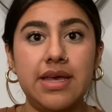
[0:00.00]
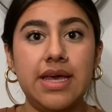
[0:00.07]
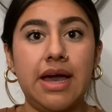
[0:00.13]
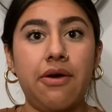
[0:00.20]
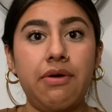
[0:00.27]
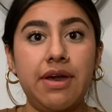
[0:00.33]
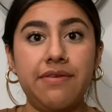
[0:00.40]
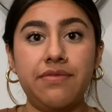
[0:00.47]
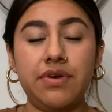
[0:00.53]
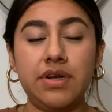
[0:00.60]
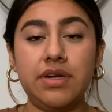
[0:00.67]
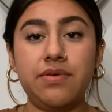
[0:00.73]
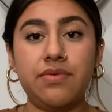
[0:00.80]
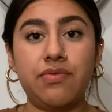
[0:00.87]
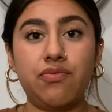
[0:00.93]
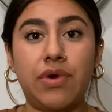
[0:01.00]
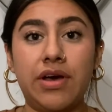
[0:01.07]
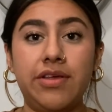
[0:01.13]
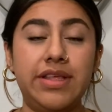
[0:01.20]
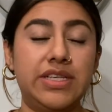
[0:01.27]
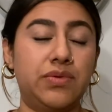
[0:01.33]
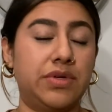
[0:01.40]
However, while
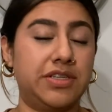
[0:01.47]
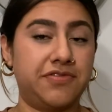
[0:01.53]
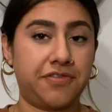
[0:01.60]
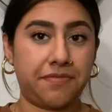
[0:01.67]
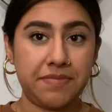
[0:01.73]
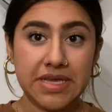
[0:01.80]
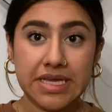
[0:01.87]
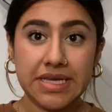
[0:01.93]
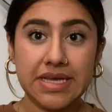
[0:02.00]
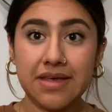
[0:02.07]
this works for me,